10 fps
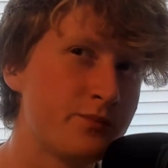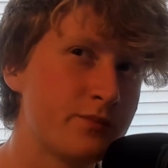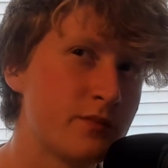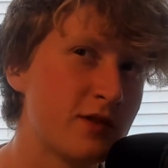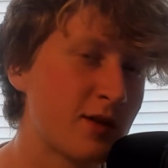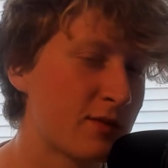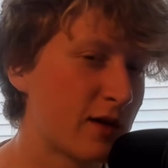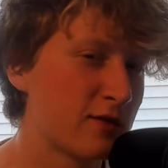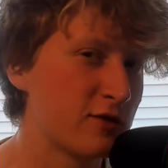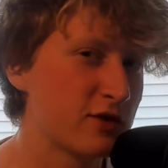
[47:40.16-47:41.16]

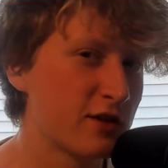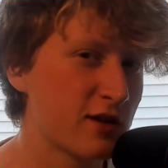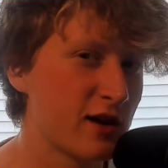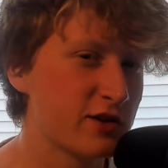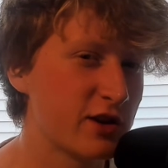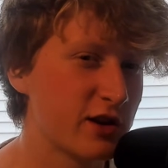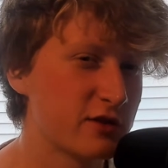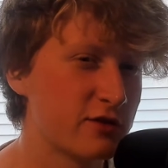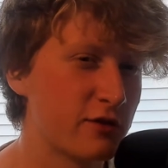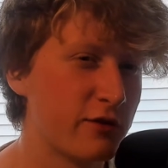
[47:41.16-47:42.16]
Sometimes you just gotta
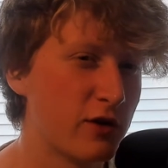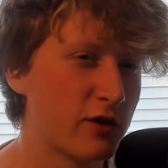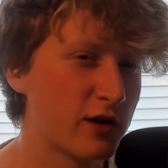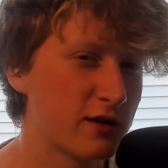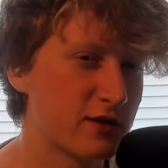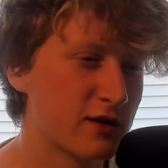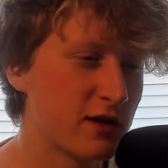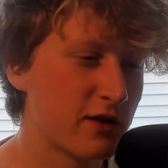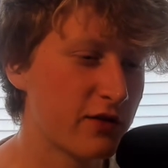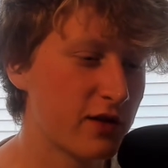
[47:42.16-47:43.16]
change the focus, and
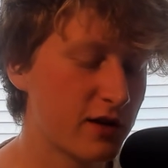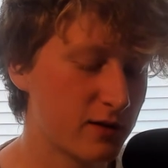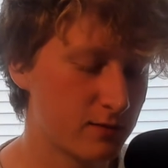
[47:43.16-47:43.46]
I feel like